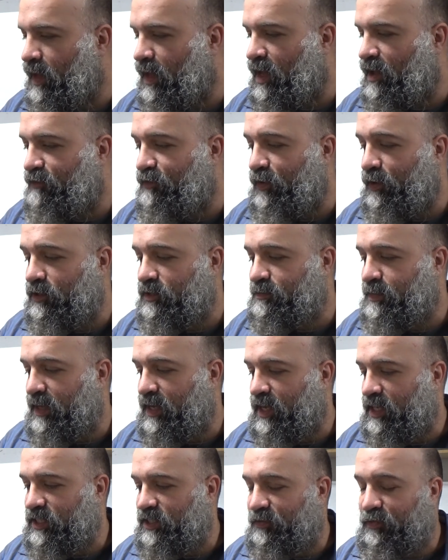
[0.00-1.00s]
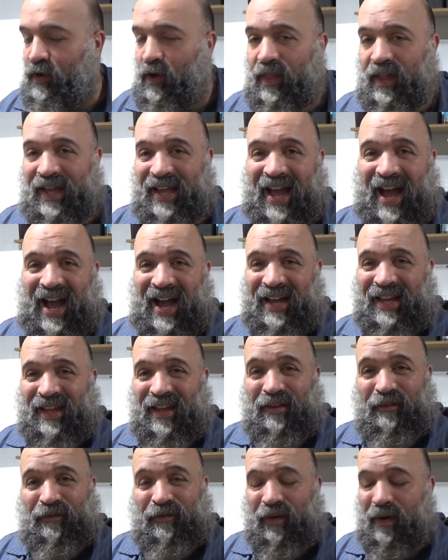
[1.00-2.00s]
if it was because of all the
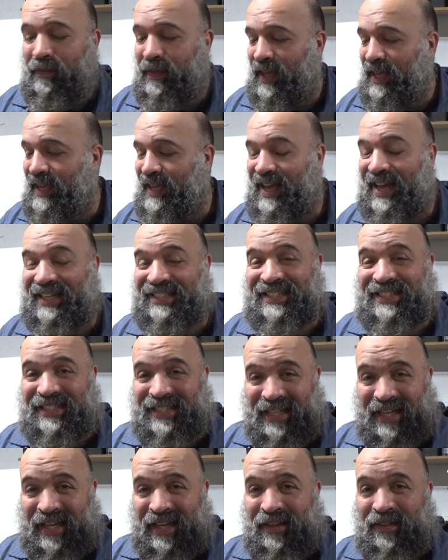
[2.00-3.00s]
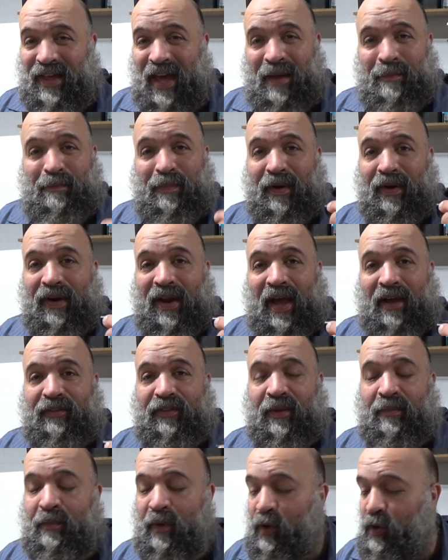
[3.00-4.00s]
cogging from the ESC that burned
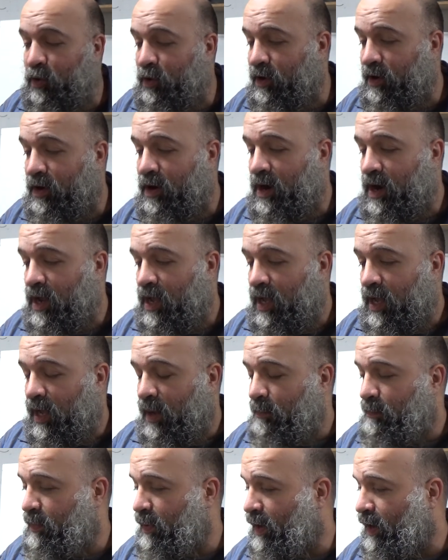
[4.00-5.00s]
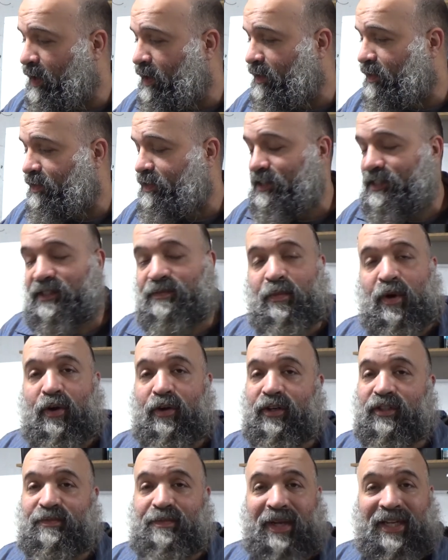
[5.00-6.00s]
out the motor, but this
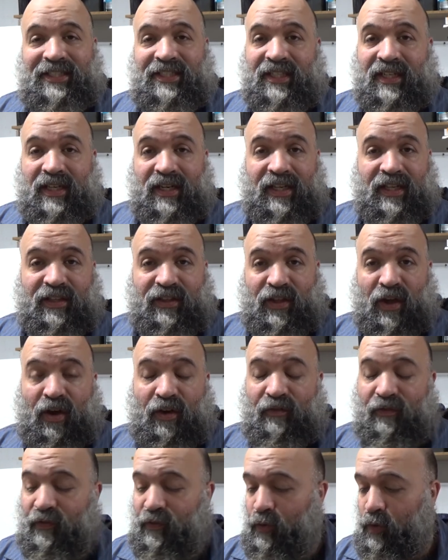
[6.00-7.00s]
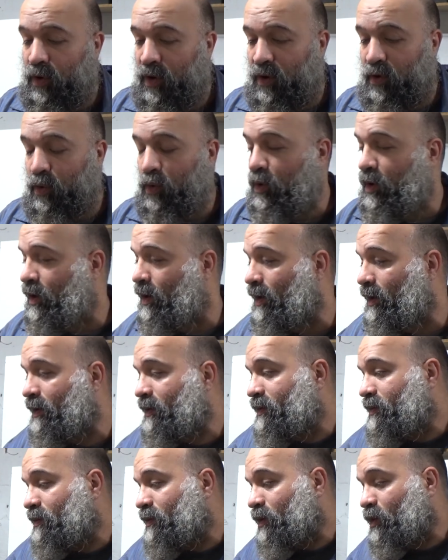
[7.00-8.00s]
motor is basically done for. Or
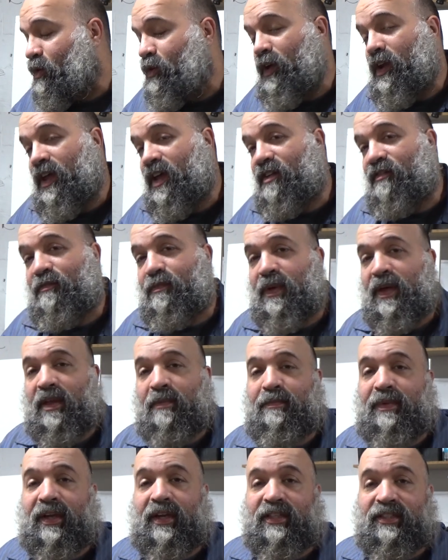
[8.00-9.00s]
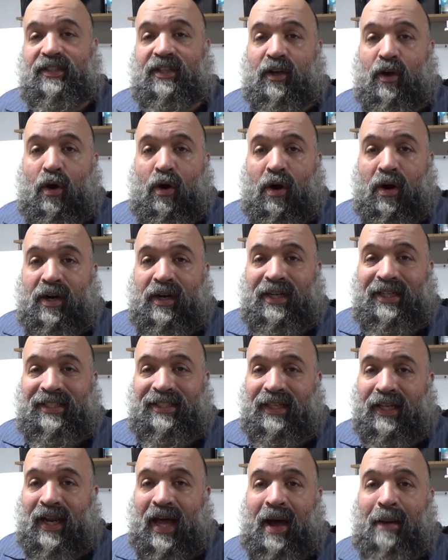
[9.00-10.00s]
could it have been because the car
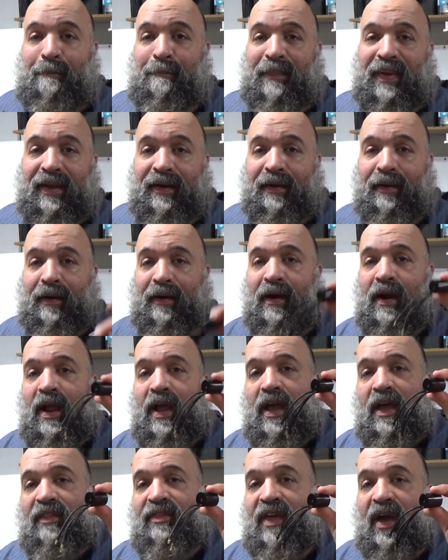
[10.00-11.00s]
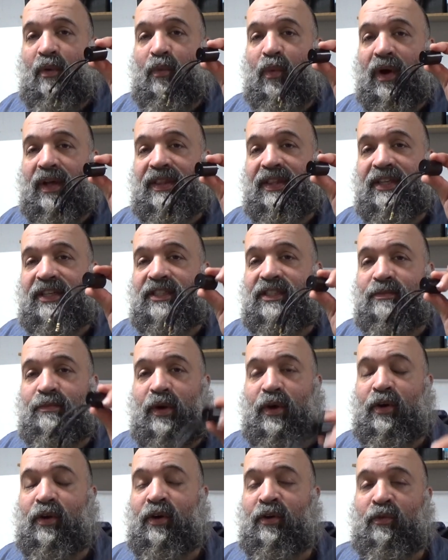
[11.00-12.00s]
is a lot bigger than what this
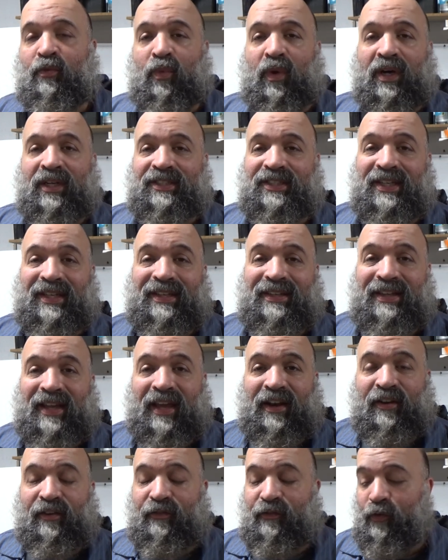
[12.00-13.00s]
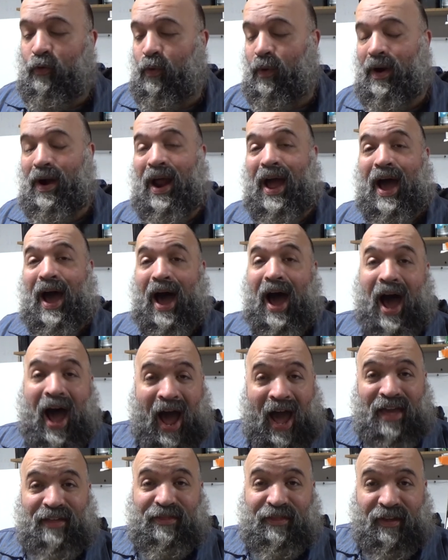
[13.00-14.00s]
motor was intended for?
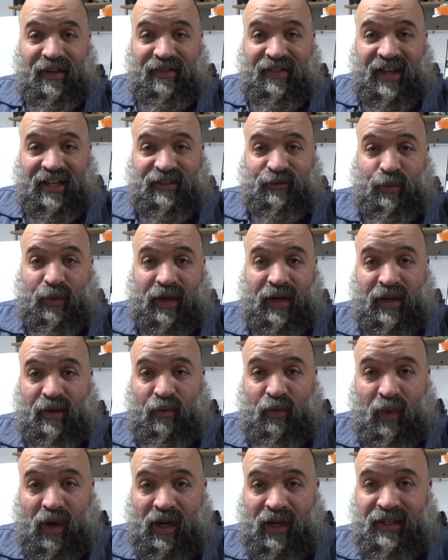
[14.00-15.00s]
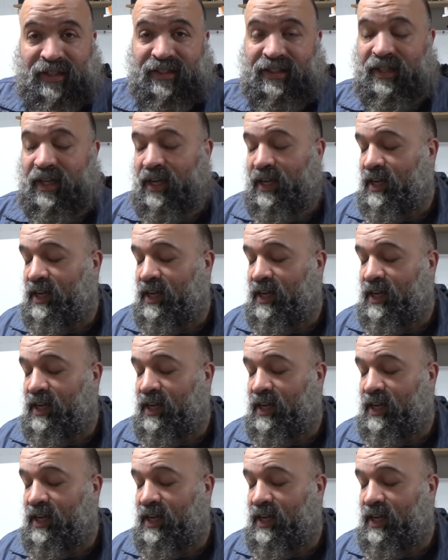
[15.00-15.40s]
I think that's what it was.